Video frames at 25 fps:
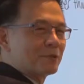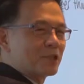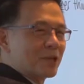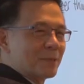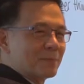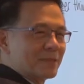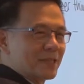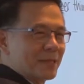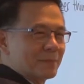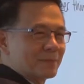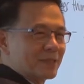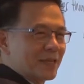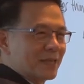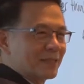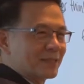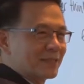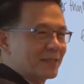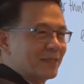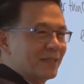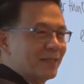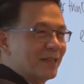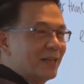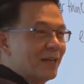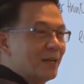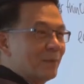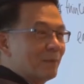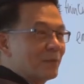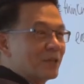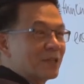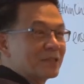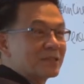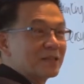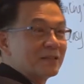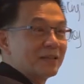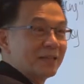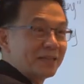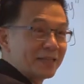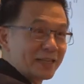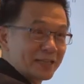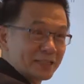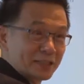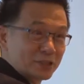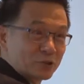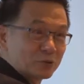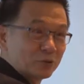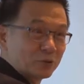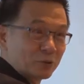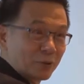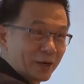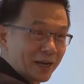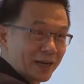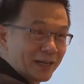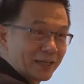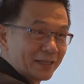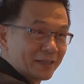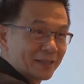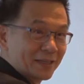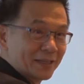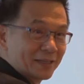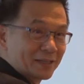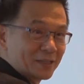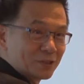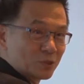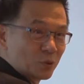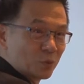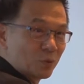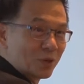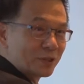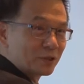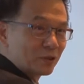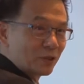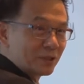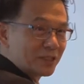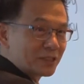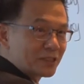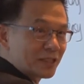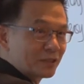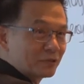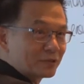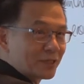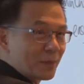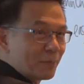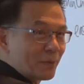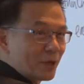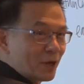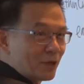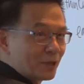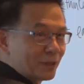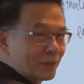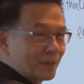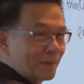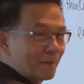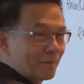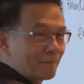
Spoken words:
shape, same size? Because you learned it in school, right? So what knowledge are you tapping on?